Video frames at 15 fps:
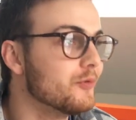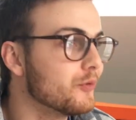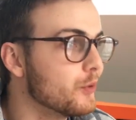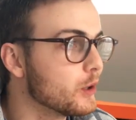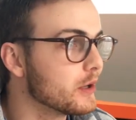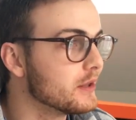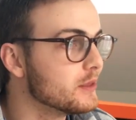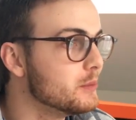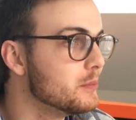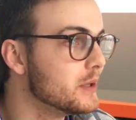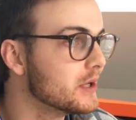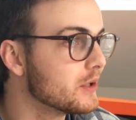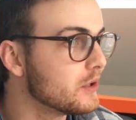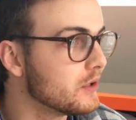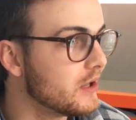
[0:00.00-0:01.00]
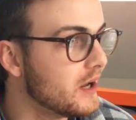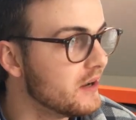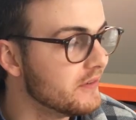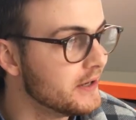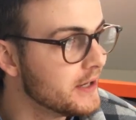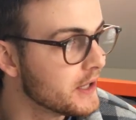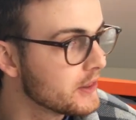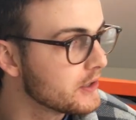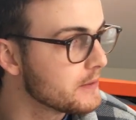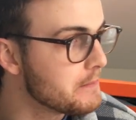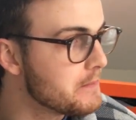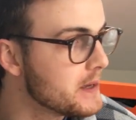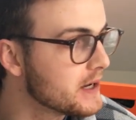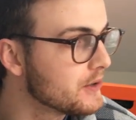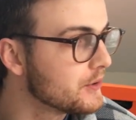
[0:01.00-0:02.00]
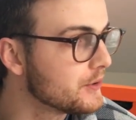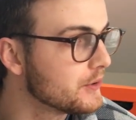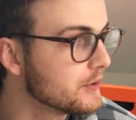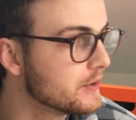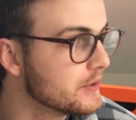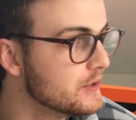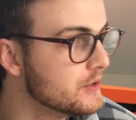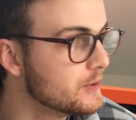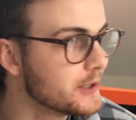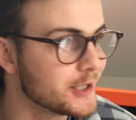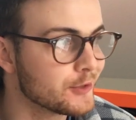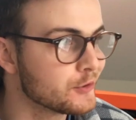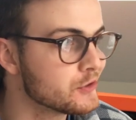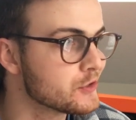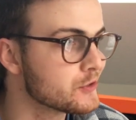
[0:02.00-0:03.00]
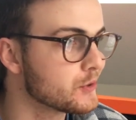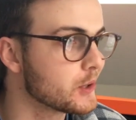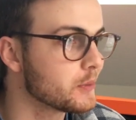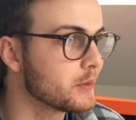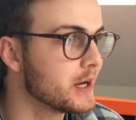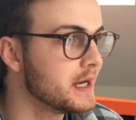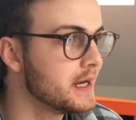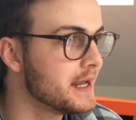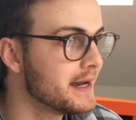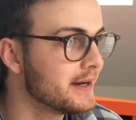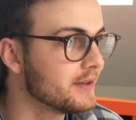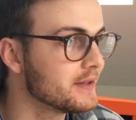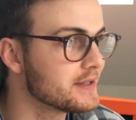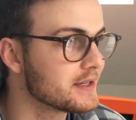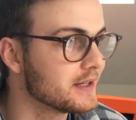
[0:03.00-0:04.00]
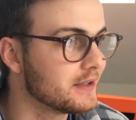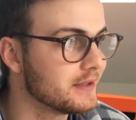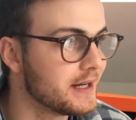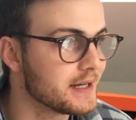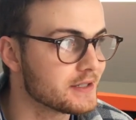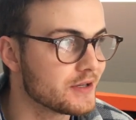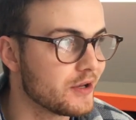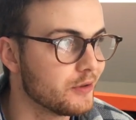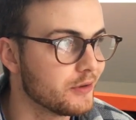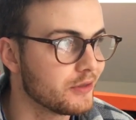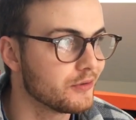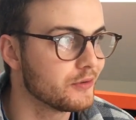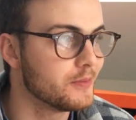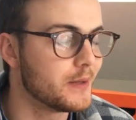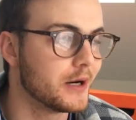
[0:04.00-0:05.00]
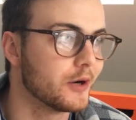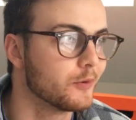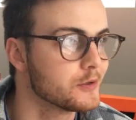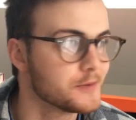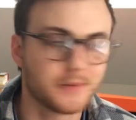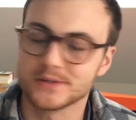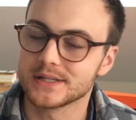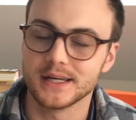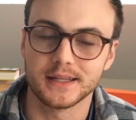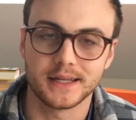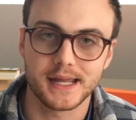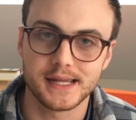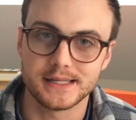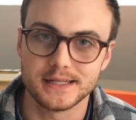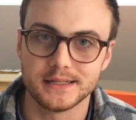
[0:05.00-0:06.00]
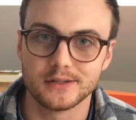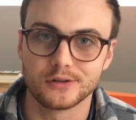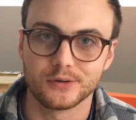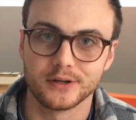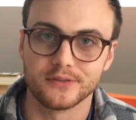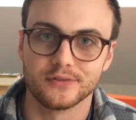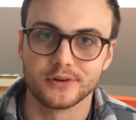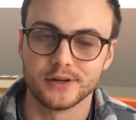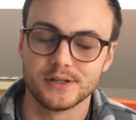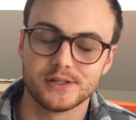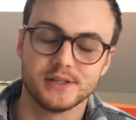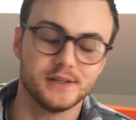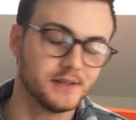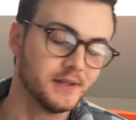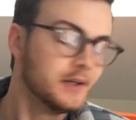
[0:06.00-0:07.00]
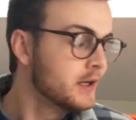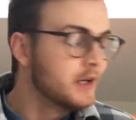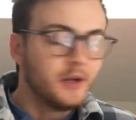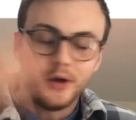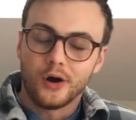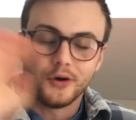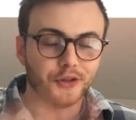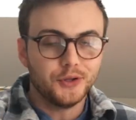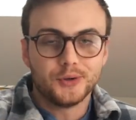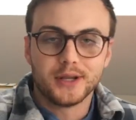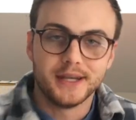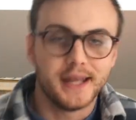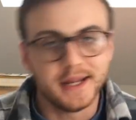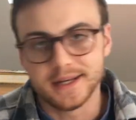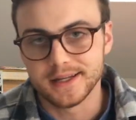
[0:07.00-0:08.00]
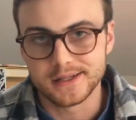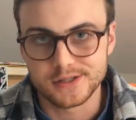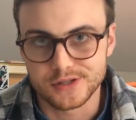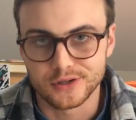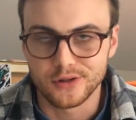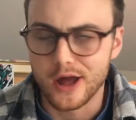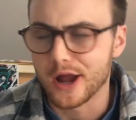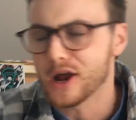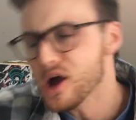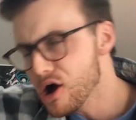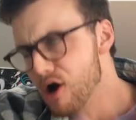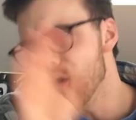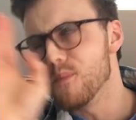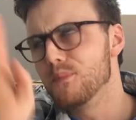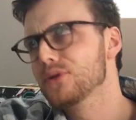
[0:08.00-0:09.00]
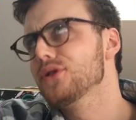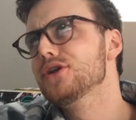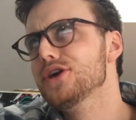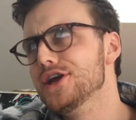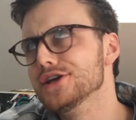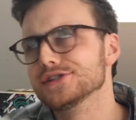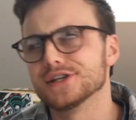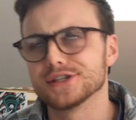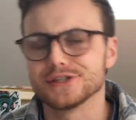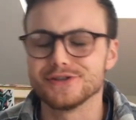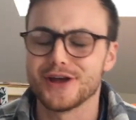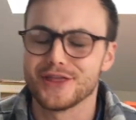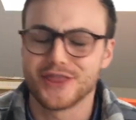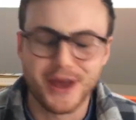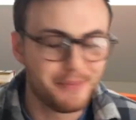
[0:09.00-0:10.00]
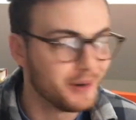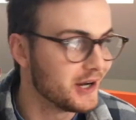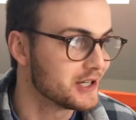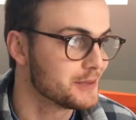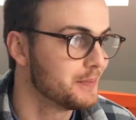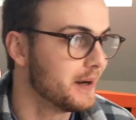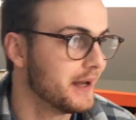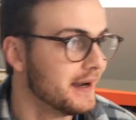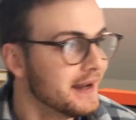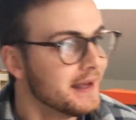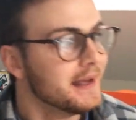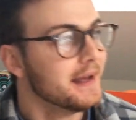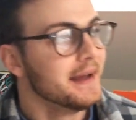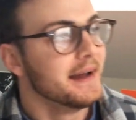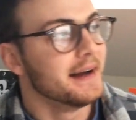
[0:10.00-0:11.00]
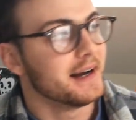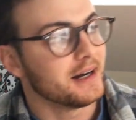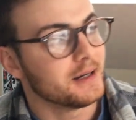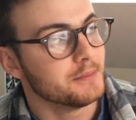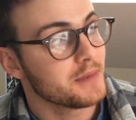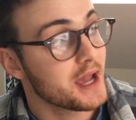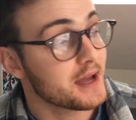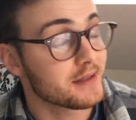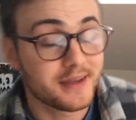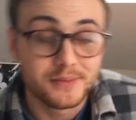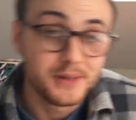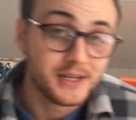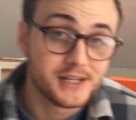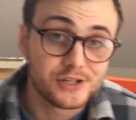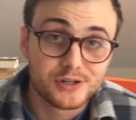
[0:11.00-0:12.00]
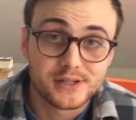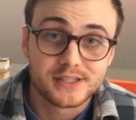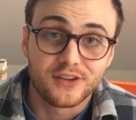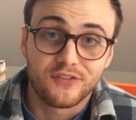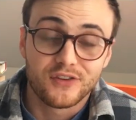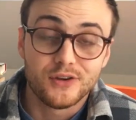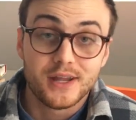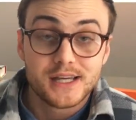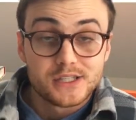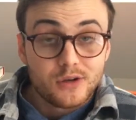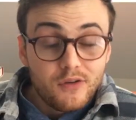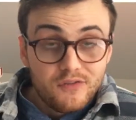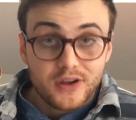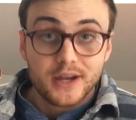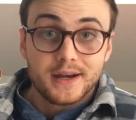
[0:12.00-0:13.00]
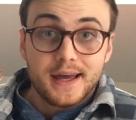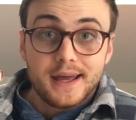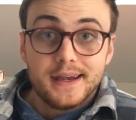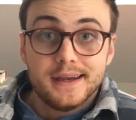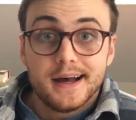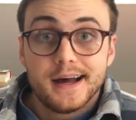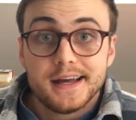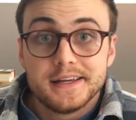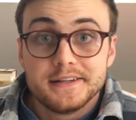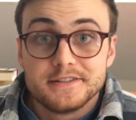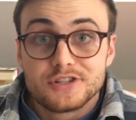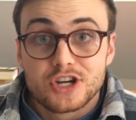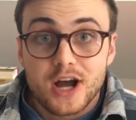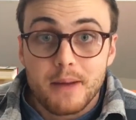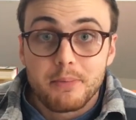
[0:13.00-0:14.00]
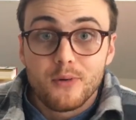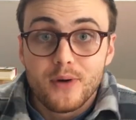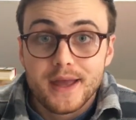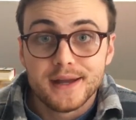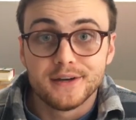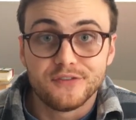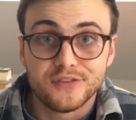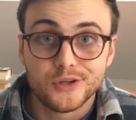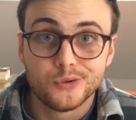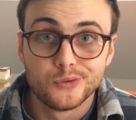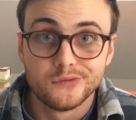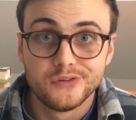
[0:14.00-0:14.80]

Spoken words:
We're in the middle of another big old New England storm right now that's going to last all the way through tomorrow. We're supposed to get, 18 to 24 inches. All you Canadians are like, oh, please, that's not that much. But, it's going to be an interesting few days, so I figured I'd chop away at a few